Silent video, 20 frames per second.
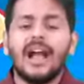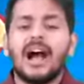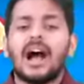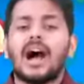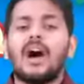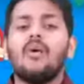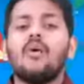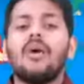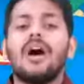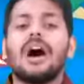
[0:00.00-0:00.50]

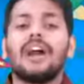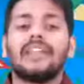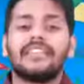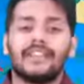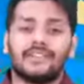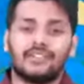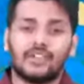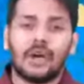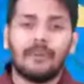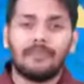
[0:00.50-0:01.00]
How are
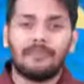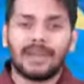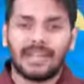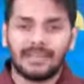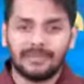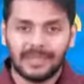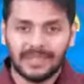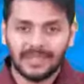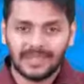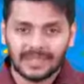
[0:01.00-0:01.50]
the top
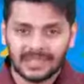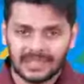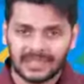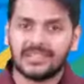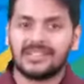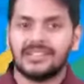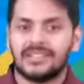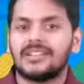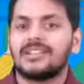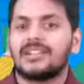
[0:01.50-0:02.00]
management
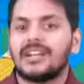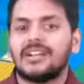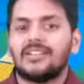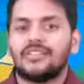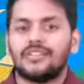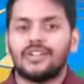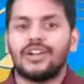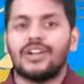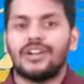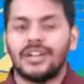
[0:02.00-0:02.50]

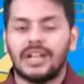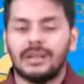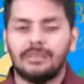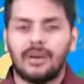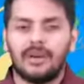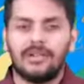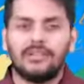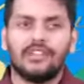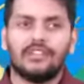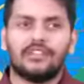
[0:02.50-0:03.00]
concerned
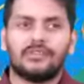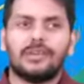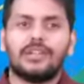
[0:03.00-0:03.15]
about this?